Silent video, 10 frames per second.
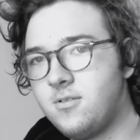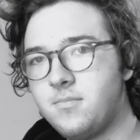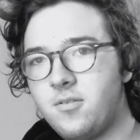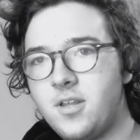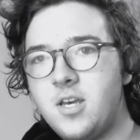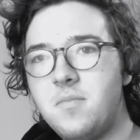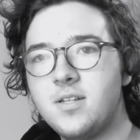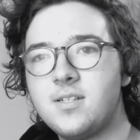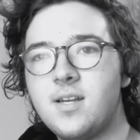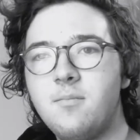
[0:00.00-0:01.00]
both him and
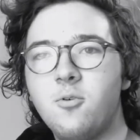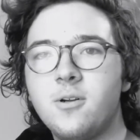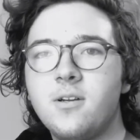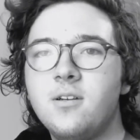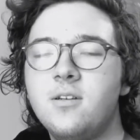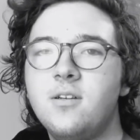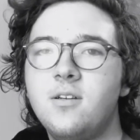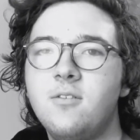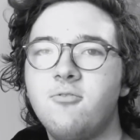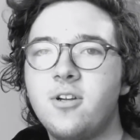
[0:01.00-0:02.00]
Cyborg
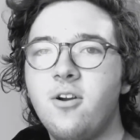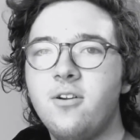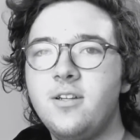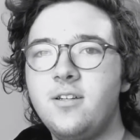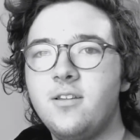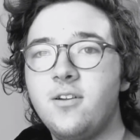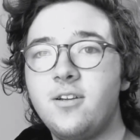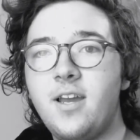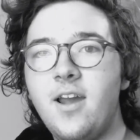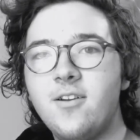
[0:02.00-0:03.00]
guarding their
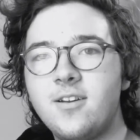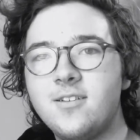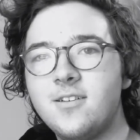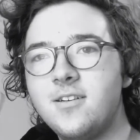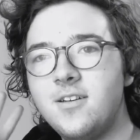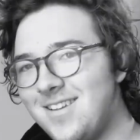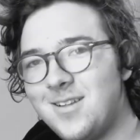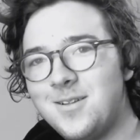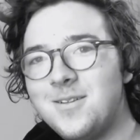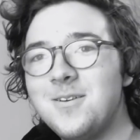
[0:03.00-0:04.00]
character.
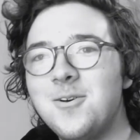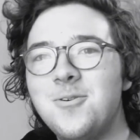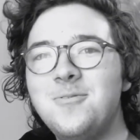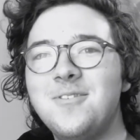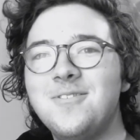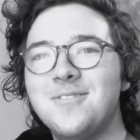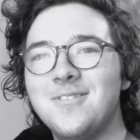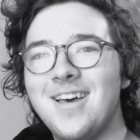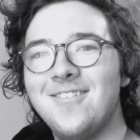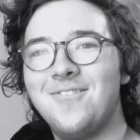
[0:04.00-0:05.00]
Who knew
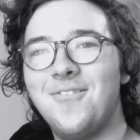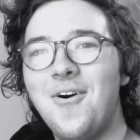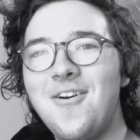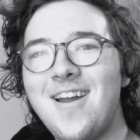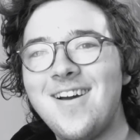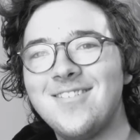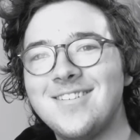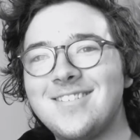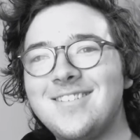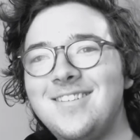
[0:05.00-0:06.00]
that 4 hours
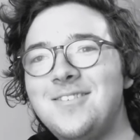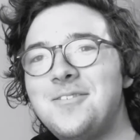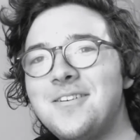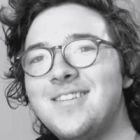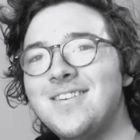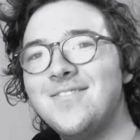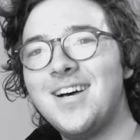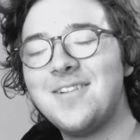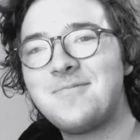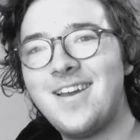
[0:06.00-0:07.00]
you could
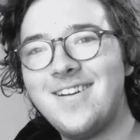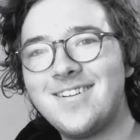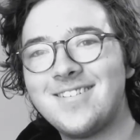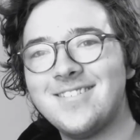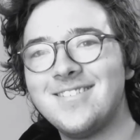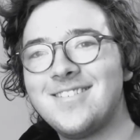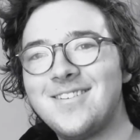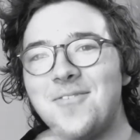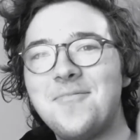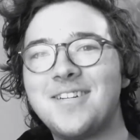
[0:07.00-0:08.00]
develop characters so
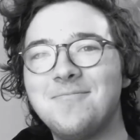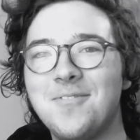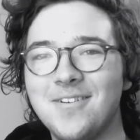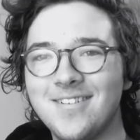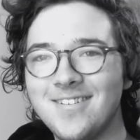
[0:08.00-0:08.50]
much more?